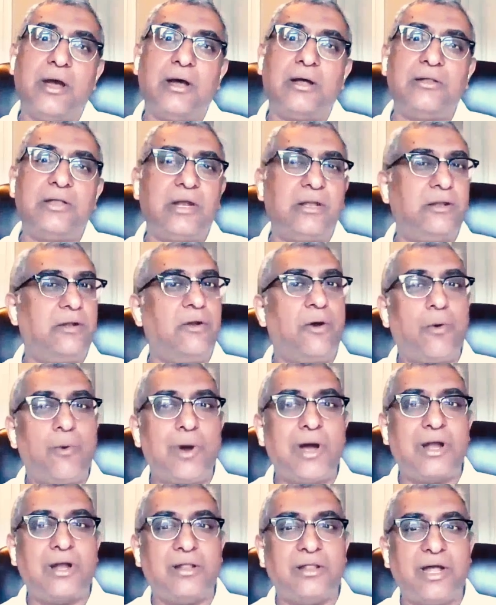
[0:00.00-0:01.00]
There is no
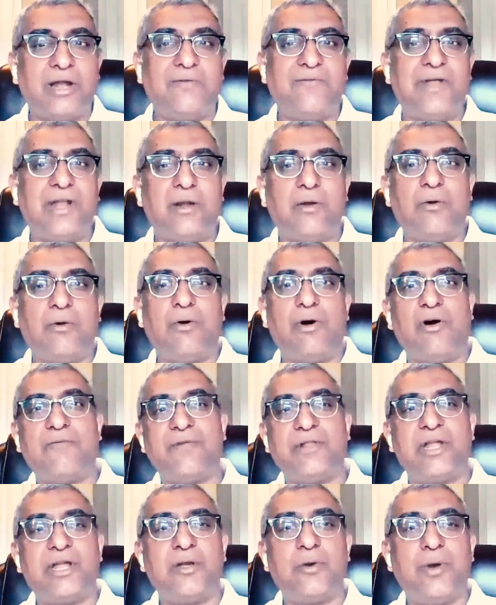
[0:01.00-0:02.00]
one that we know of
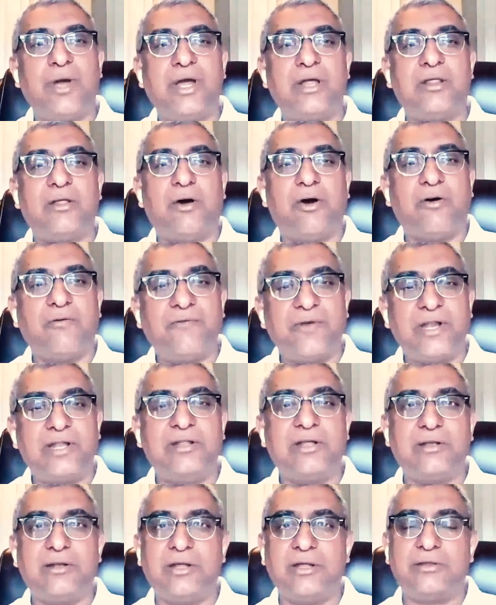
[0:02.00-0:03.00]
in the US offering
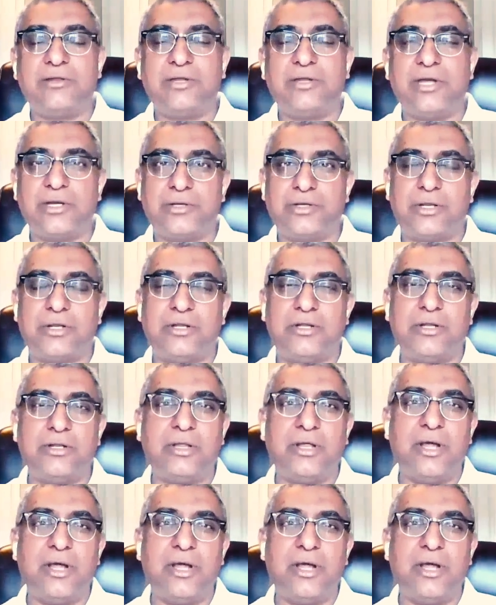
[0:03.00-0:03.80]
this distinction.